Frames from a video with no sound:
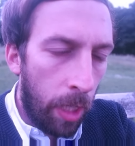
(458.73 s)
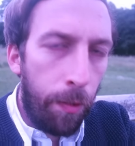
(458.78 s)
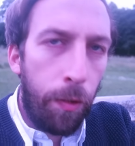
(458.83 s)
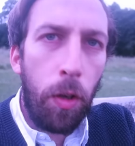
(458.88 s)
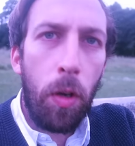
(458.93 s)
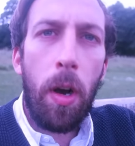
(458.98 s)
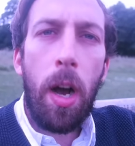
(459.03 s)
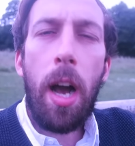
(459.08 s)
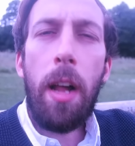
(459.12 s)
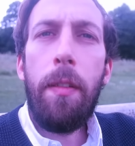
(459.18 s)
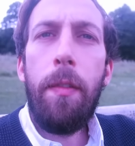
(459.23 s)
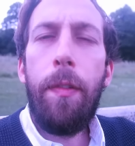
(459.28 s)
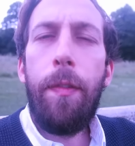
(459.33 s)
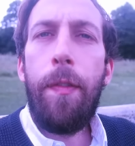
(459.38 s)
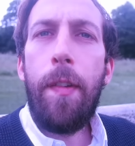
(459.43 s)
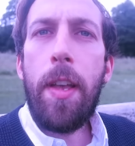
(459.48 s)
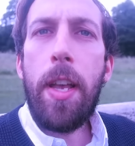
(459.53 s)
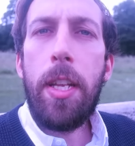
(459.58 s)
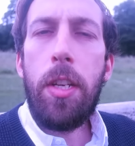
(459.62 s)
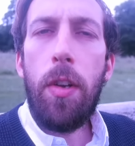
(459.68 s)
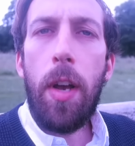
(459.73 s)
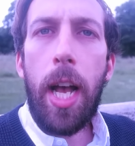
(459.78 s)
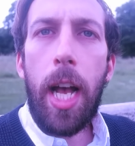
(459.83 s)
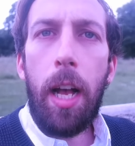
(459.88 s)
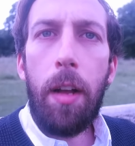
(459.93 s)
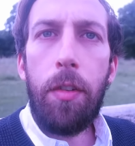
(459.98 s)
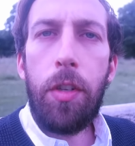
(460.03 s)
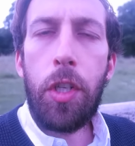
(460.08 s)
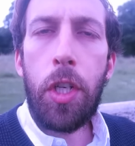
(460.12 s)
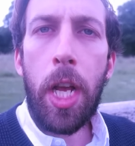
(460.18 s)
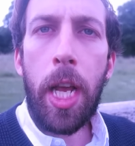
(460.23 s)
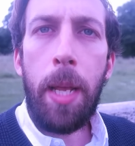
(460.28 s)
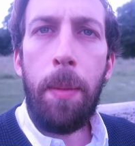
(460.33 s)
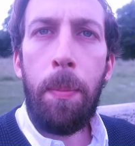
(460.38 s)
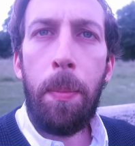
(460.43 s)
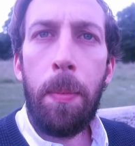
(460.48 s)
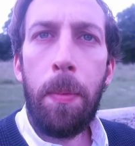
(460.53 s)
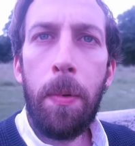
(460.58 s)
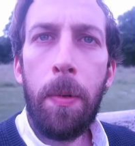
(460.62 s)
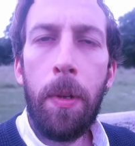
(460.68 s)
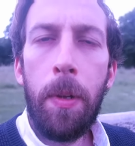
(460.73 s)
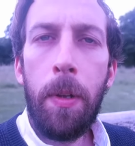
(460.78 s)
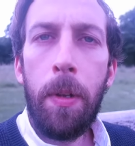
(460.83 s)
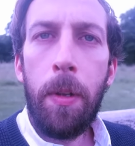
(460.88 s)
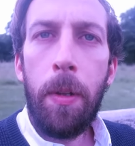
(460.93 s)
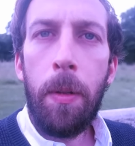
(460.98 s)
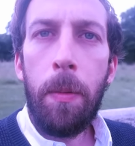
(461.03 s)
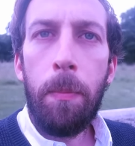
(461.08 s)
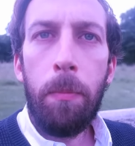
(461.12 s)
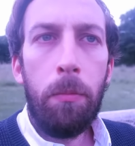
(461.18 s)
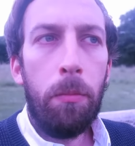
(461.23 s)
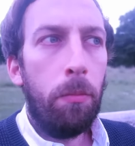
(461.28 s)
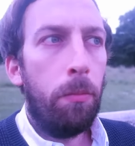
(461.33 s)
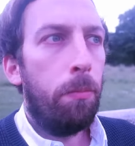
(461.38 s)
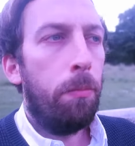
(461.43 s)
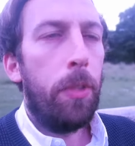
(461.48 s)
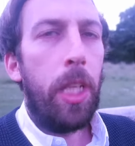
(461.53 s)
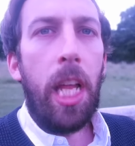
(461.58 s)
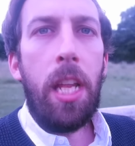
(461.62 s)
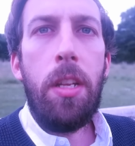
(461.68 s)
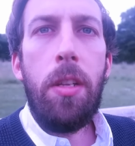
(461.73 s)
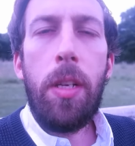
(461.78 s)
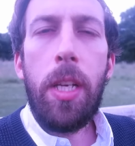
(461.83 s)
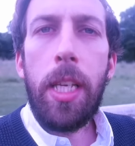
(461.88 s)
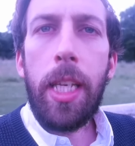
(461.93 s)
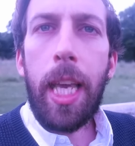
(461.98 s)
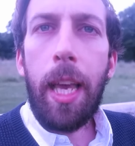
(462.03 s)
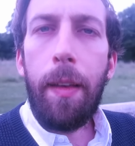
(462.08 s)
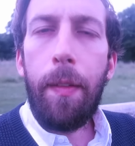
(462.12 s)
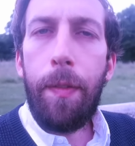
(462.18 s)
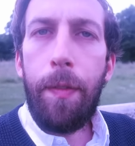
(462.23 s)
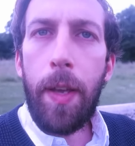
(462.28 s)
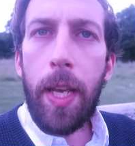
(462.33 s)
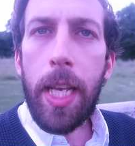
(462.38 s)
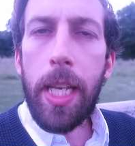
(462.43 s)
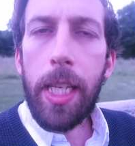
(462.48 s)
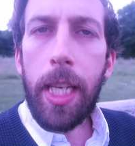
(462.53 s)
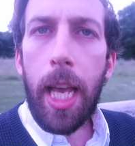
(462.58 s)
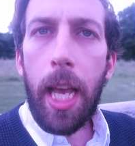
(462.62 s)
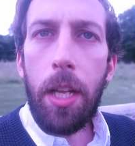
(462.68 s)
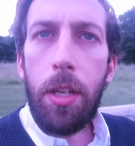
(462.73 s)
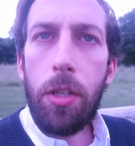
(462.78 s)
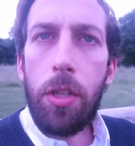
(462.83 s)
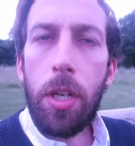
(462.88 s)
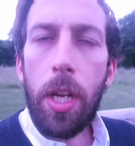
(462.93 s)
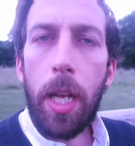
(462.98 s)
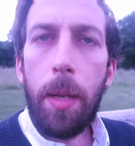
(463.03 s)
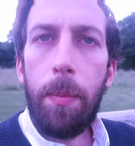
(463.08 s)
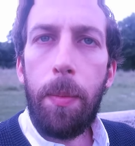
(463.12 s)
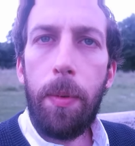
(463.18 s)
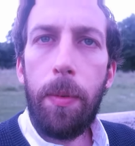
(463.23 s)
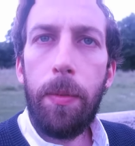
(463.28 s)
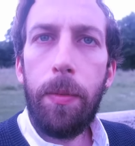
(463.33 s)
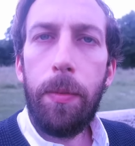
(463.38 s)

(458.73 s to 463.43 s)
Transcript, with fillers: if you're unfit and you're out of shape, then you can get fit and get in shape.